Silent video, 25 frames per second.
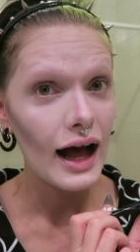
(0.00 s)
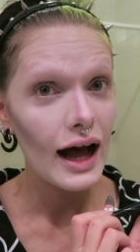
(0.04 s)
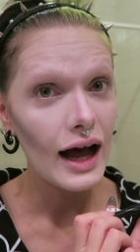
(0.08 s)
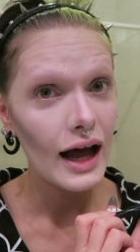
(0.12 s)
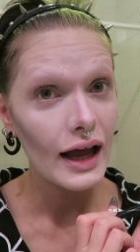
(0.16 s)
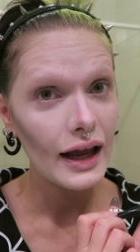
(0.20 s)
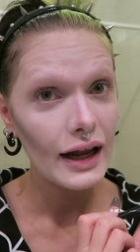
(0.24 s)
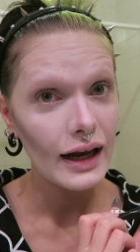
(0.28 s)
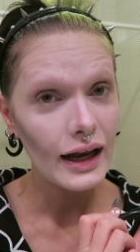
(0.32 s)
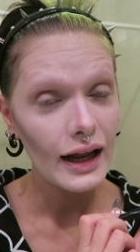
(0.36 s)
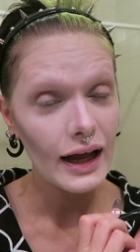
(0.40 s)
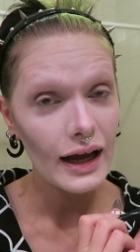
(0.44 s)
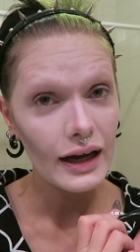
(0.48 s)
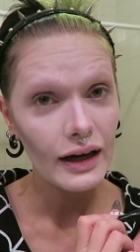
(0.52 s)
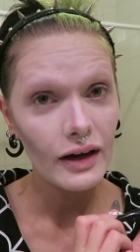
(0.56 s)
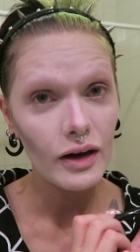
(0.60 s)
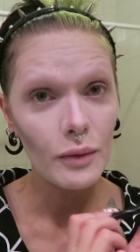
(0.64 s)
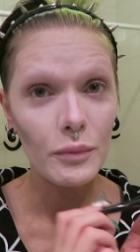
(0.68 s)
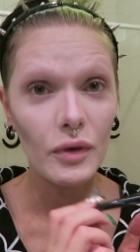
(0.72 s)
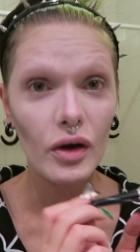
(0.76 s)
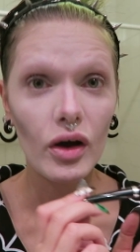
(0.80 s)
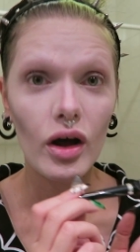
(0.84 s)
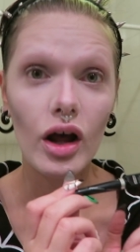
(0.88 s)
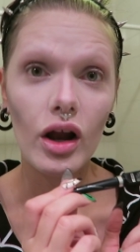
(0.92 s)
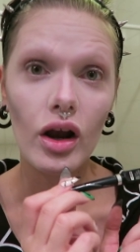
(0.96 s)
eyeliner,
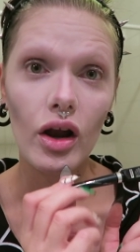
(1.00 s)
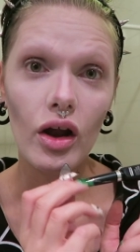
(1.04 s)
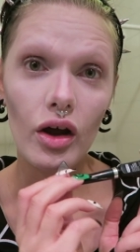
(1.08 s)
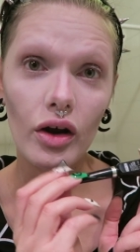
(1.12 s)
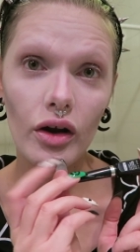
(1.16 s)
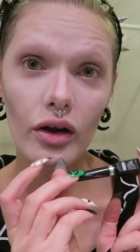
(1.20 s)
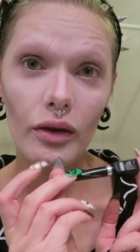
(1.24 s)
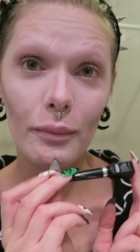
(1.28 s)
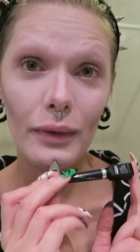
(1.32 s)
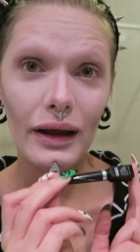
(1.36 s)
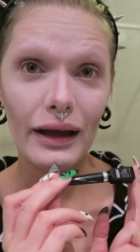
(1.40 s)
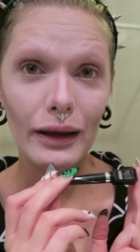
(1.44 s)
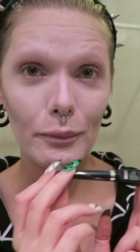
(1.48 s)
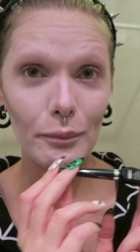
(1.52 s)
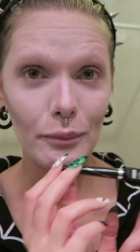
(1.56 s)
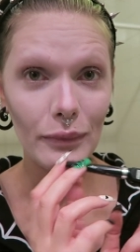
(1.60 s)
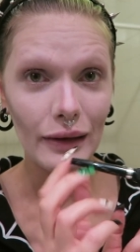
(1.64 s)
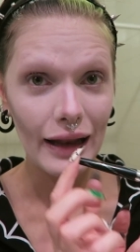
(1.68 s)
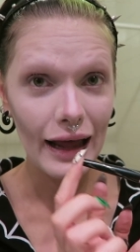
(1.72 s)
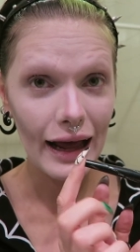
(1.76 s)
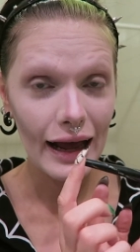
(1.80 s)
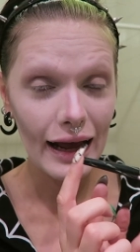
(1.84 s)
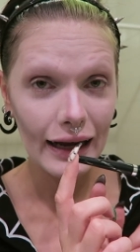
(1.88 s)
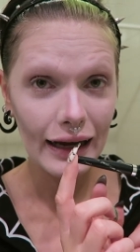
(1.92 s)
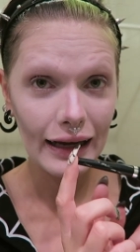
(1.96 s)
but a lot of like
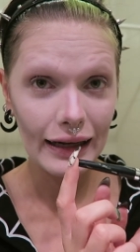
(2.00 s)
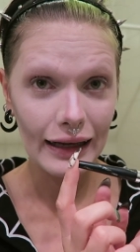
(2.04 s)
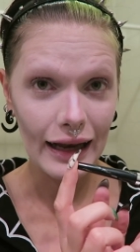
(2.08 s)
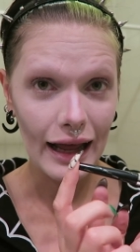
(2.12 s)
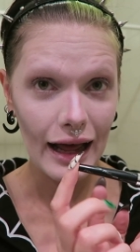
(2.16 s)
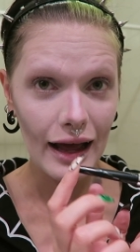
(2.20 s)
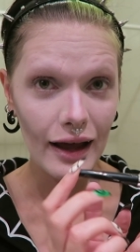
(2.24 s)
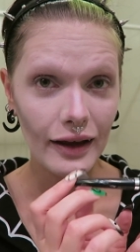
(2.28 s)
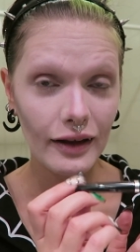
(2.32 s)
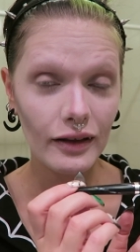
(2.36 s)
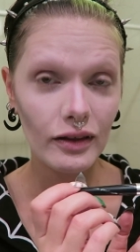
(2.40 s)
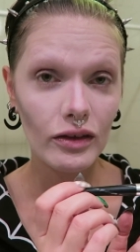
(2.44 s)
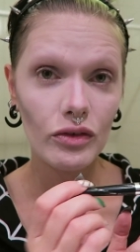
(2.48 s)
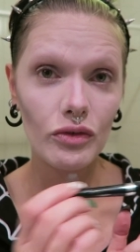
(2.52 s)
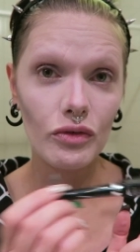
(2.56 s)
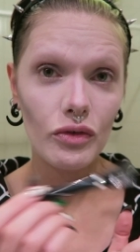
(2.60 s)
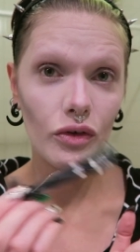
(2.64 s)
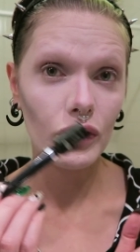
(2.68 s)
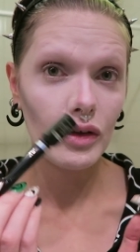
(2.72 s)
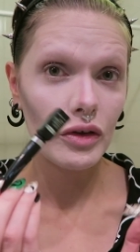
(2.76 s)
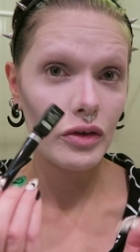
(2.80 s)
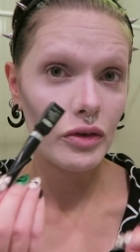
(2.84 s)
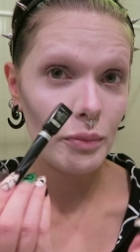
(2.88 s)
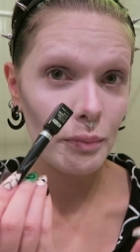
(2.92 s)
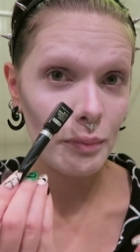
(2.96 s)
black lines for
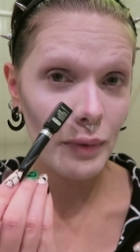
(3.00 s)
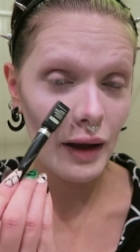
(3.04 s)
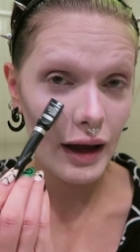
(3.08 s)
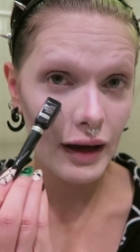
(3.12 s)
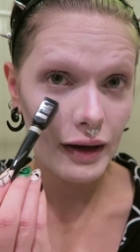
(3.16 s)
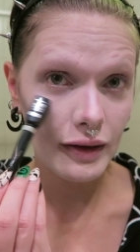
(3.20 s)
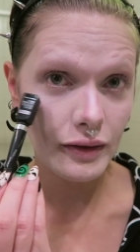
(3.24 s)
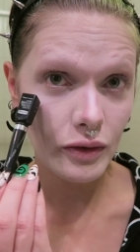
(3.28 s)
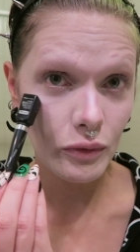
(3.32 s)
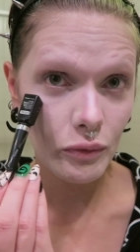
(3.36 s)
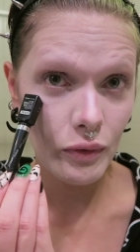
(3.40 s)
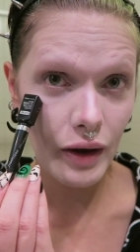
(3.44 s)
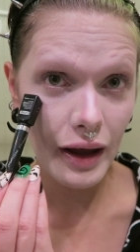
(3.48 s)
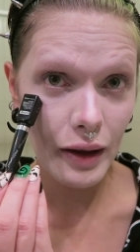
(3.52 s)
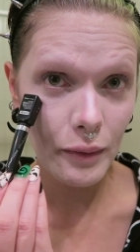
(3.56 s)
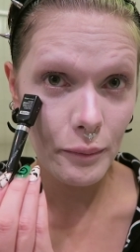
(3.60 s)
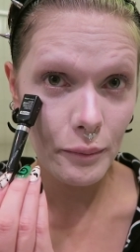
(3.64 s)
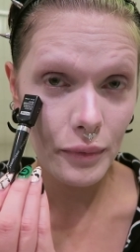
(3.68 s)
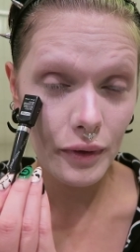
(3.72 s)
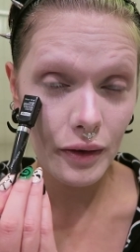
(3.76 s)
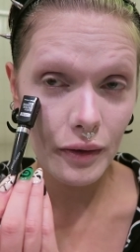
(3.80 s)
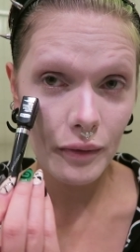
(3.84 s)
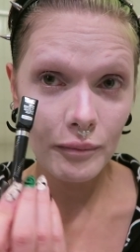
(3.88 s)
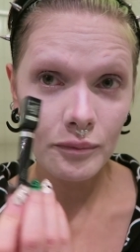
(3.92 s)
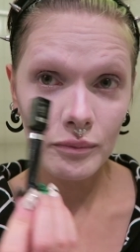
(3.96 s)
the spider
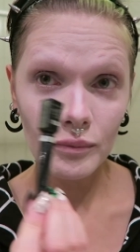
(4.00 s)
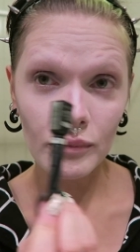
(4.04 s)
web.